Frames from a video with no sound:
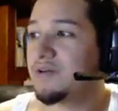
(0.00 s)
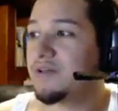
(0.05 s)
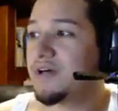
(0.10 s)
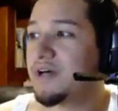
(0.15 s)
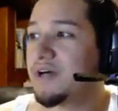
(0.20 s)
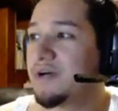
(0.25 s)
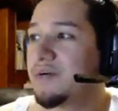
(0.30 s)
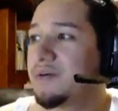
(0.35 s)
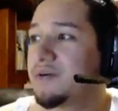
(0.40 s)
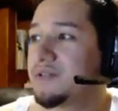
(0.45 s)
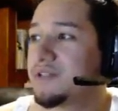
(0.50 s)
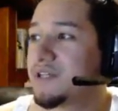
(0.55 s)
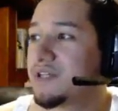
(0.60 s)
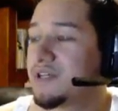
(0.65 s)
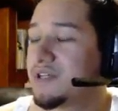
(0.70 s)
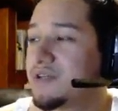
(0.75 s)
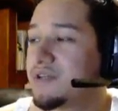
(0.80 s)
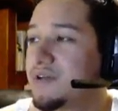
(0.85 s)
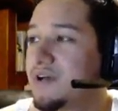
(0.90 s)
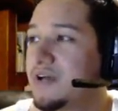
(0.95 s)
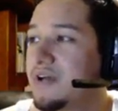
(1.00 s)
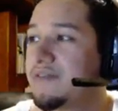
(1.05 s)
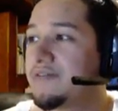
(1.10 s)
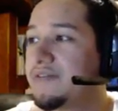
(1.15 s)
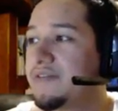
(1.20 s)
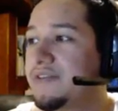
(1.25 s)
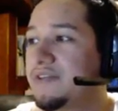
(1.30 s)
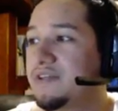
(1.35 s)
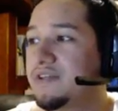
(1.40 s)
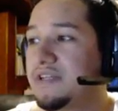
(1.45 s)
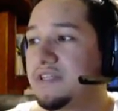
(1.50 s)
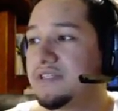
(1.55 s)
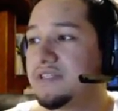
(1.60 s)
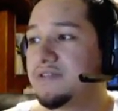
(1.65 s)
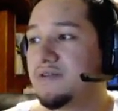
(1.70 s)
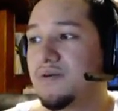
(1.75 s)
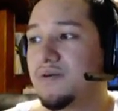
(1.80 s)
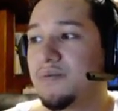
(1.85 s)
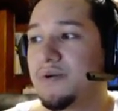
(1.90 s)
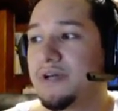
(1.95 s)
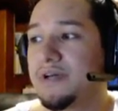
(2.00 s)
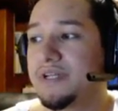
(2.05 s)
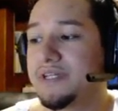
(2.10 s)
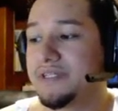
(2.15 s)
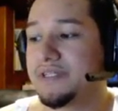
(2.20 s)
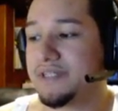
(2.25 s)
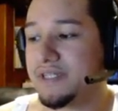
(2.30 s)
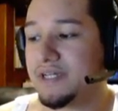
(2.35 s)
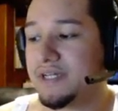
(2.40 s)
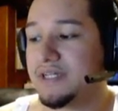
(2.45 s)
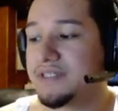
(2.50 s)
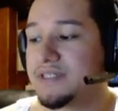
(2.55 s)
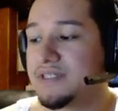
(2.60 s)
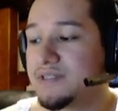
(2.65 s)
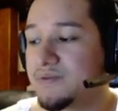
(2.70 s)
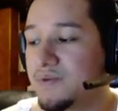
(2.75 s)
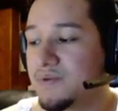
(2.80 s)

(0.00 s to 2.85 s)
I will tell you everything you need to know about each class, as well